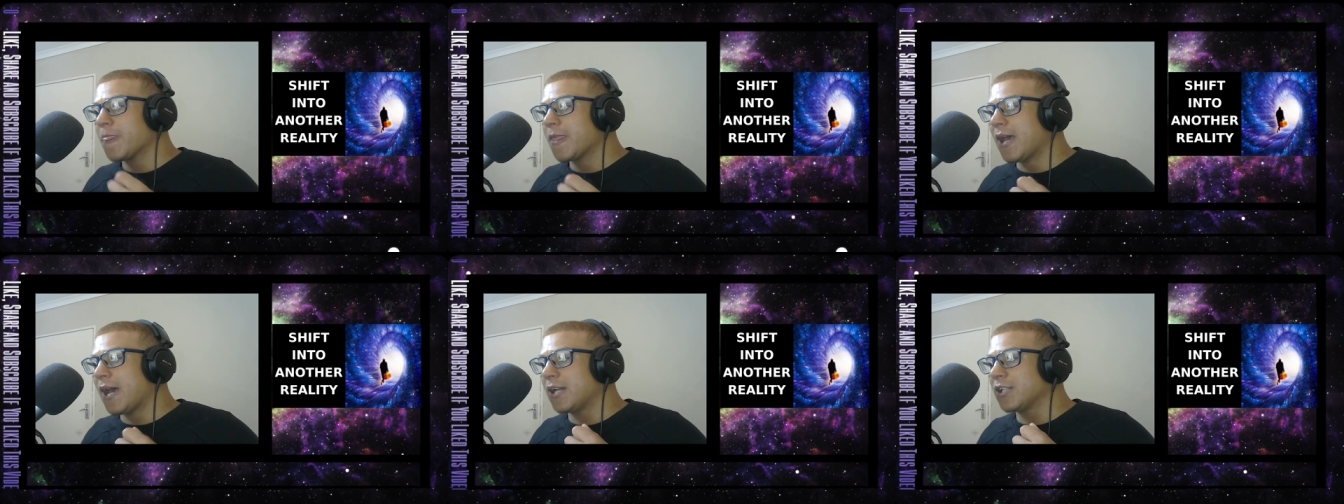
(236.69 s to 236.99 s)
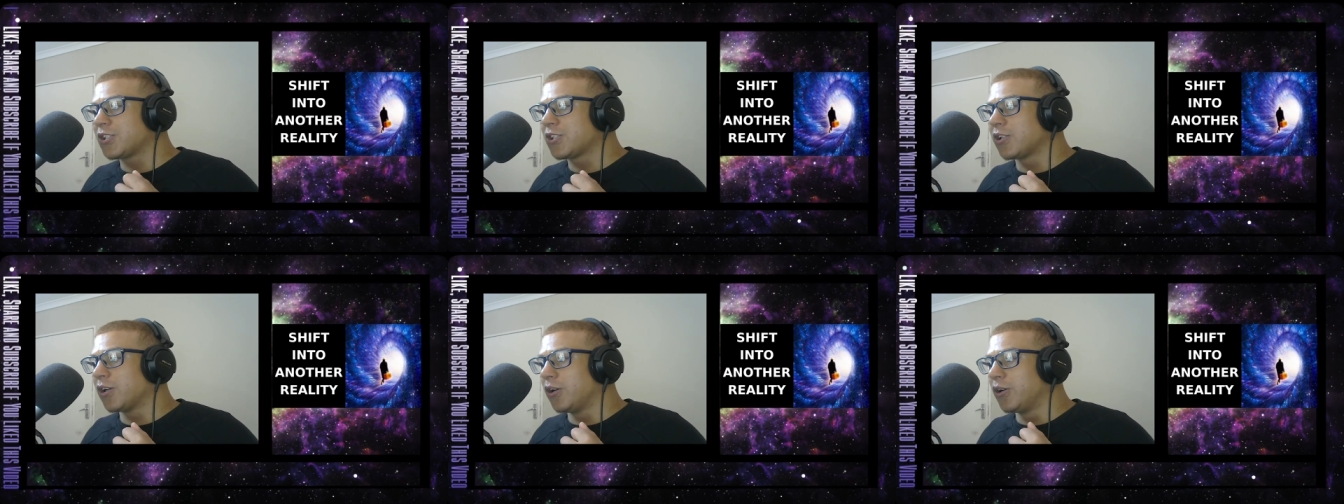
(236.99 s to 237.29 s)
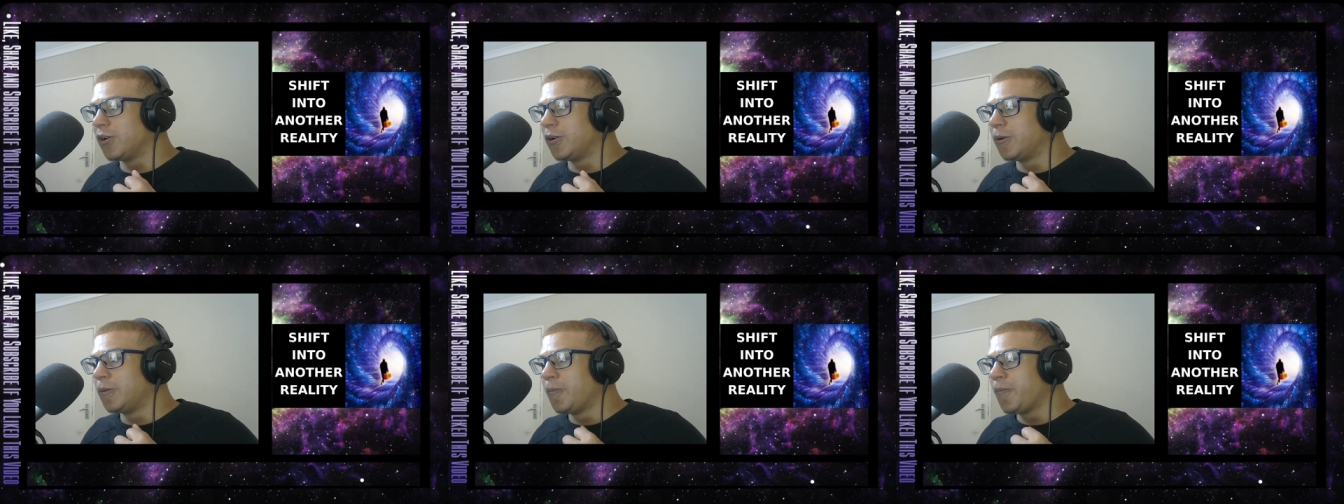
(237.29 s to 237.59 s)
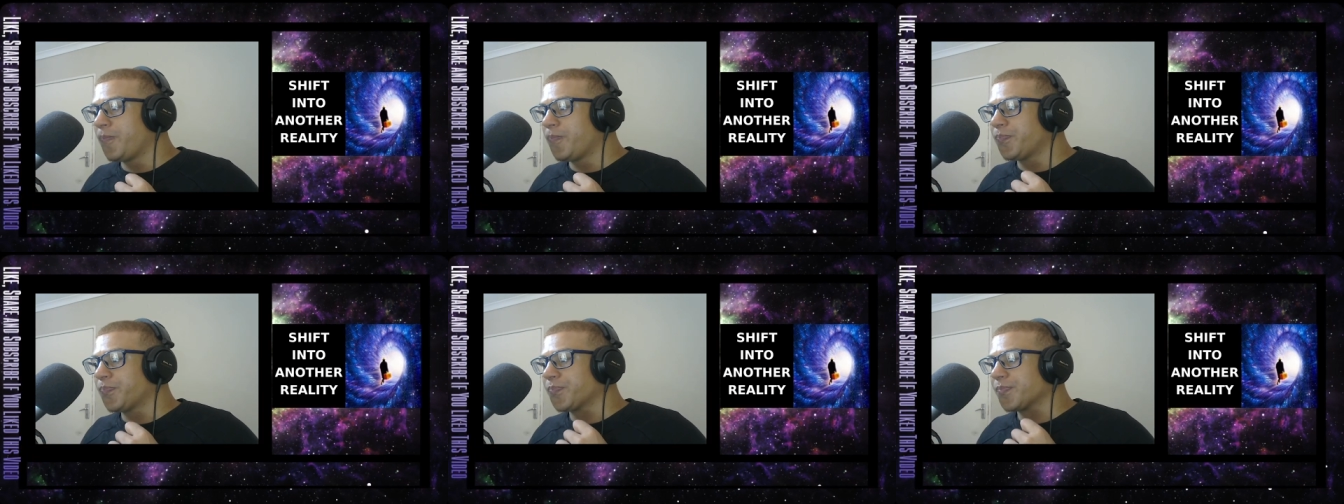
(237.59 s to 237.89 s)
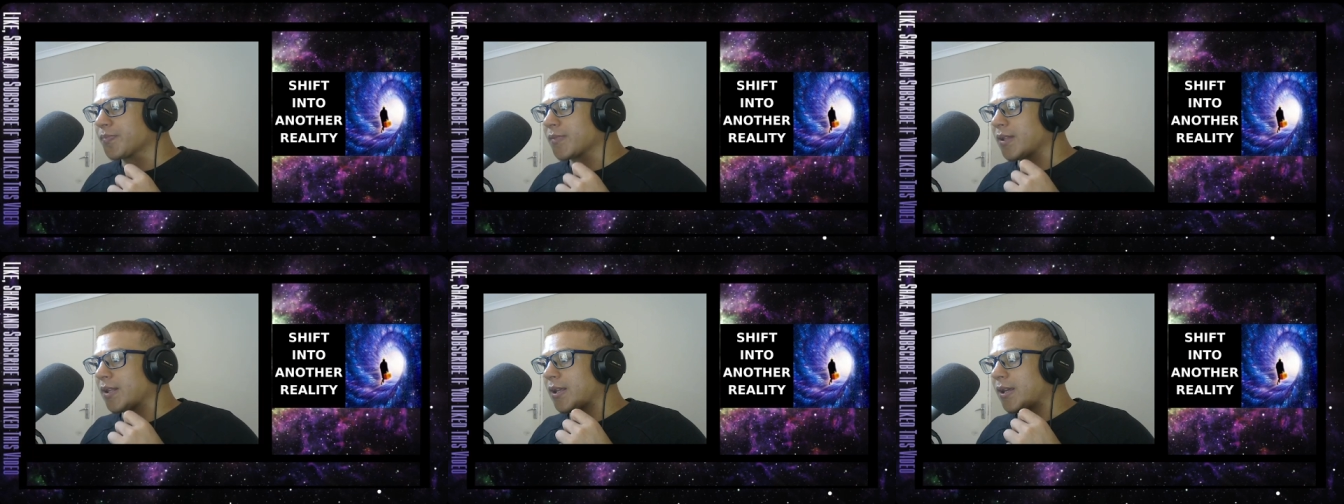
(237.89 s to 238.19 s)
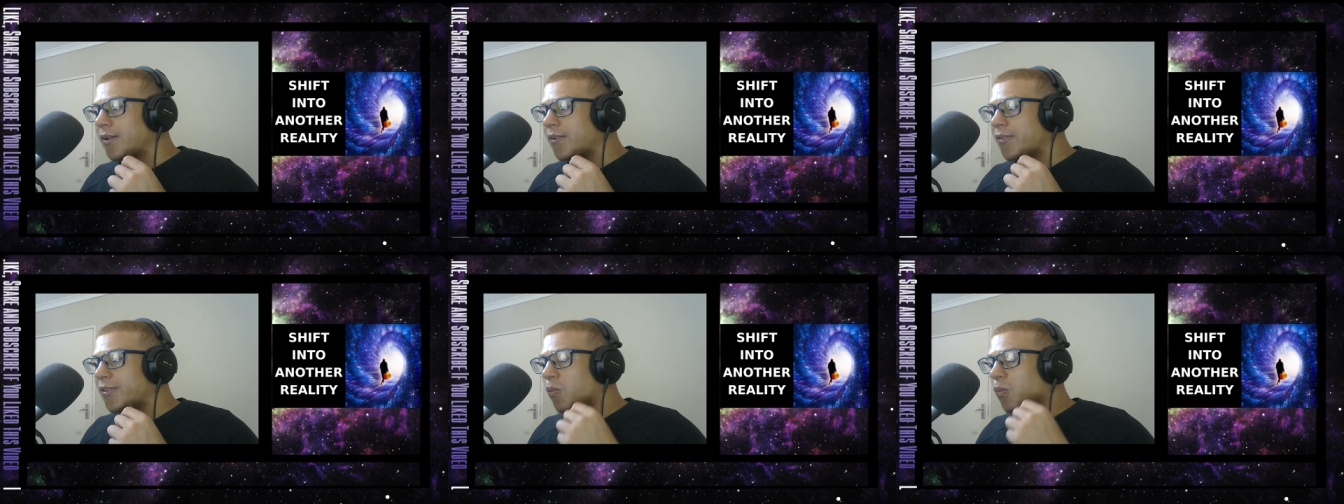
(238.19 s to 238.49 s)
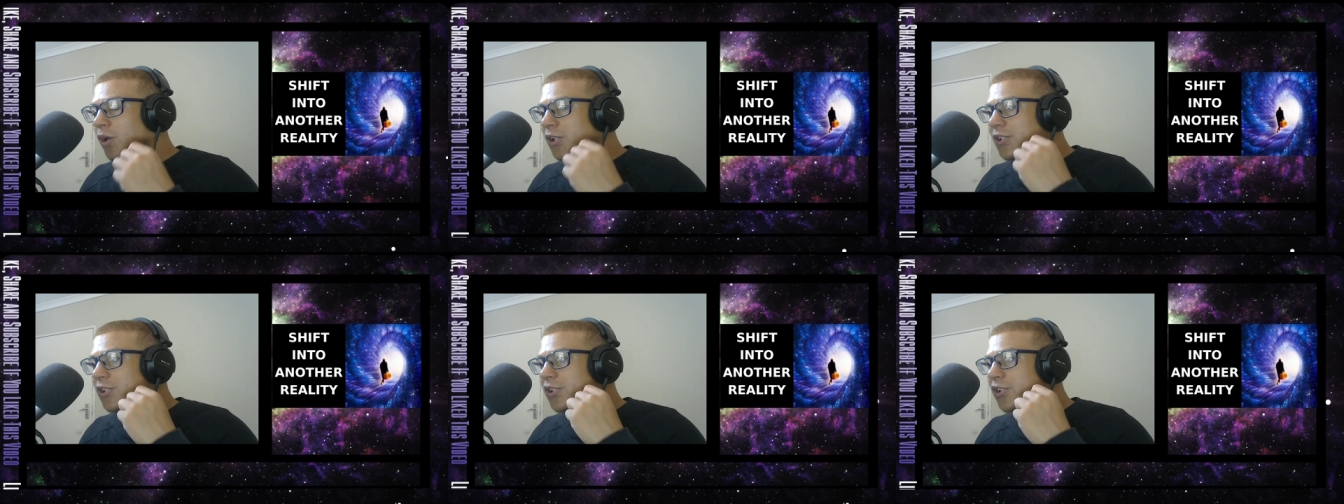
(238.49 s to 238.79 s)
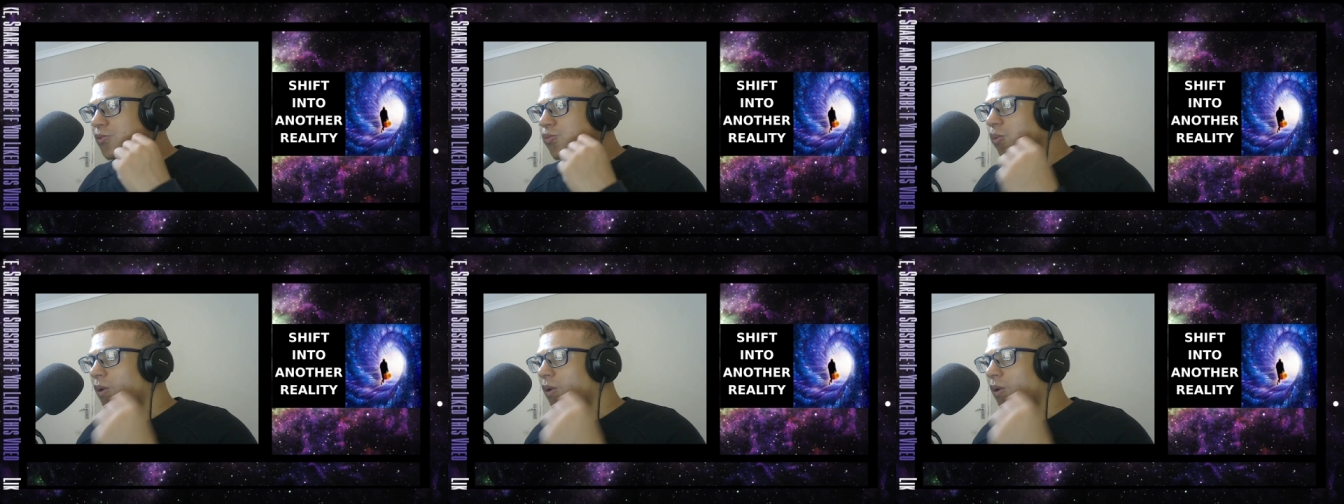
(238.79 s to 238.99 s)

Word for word: And so there was this